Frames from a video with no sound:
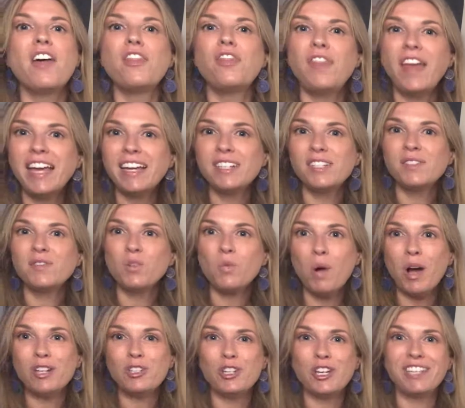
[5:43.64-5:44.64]
Thanks for
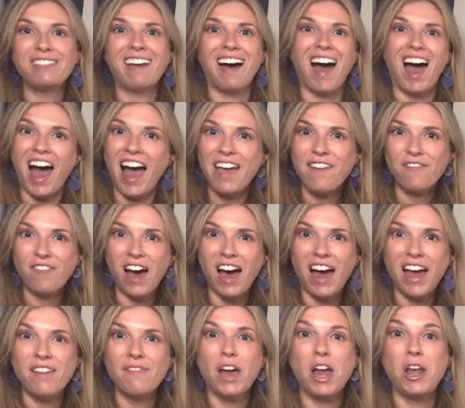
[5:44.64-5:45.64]
watching the High
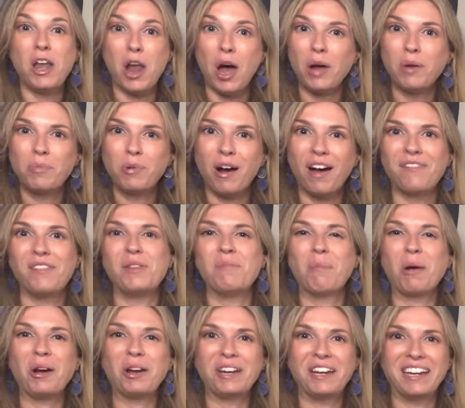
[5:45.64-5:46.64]
5 Nonprofit
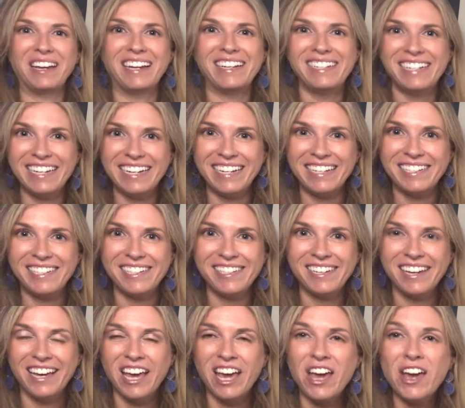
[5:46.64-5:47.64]
Marketing
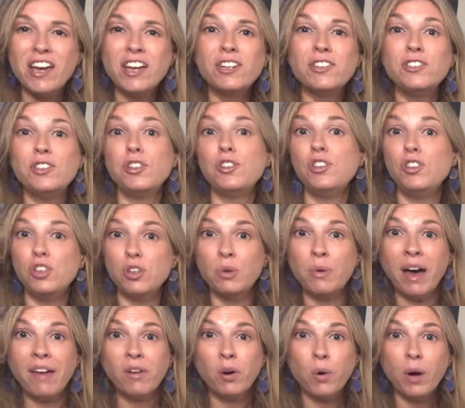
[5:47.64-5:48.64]
Ideas. Do you
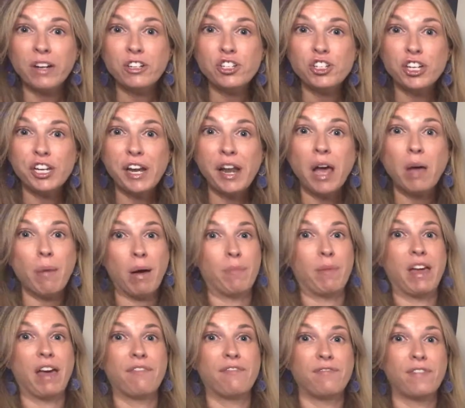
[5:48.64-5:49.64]
have a question about
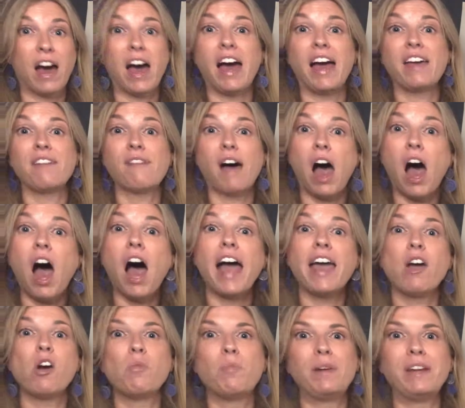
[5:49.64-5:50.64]
my 5
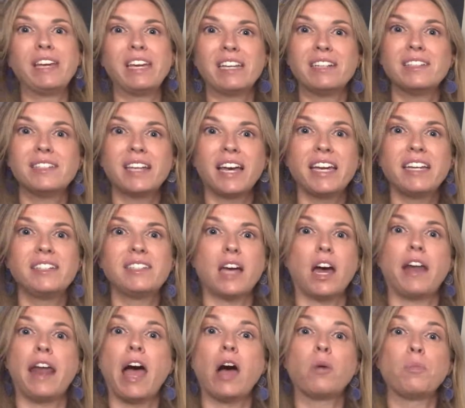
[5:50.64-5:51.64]
eye-opening insights
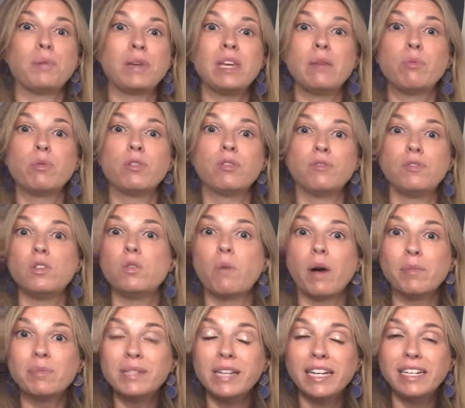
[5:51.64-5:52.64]
on how people view
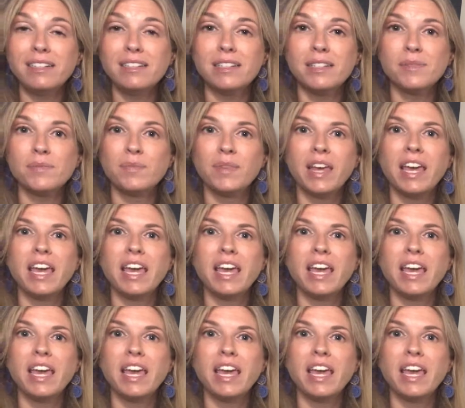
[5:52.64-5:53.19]
websites?